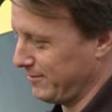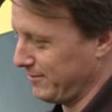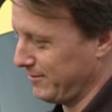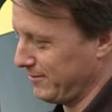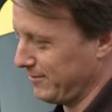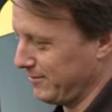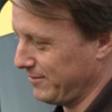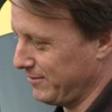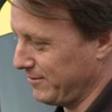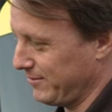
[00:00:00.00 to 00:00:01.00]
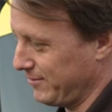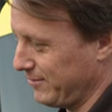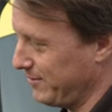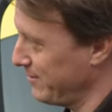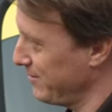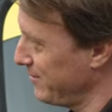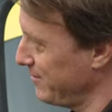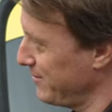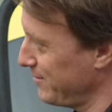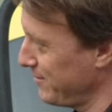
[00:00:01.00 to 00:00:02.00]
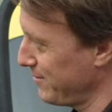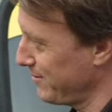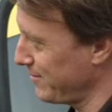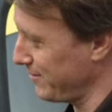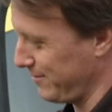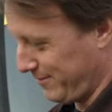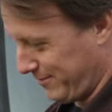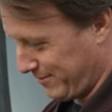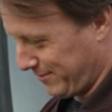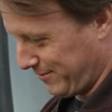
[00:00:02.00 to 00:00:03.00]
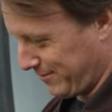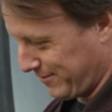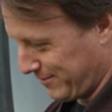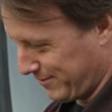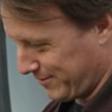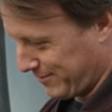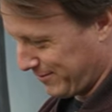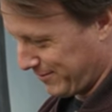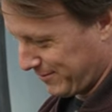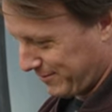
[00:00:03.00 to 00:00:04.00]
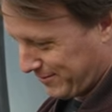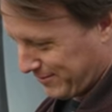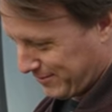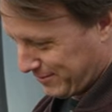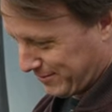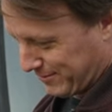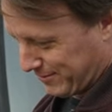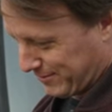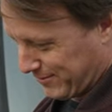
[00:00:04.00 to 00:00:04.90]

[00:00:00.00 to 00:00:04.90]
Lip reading: No words are spoken by the person on screen.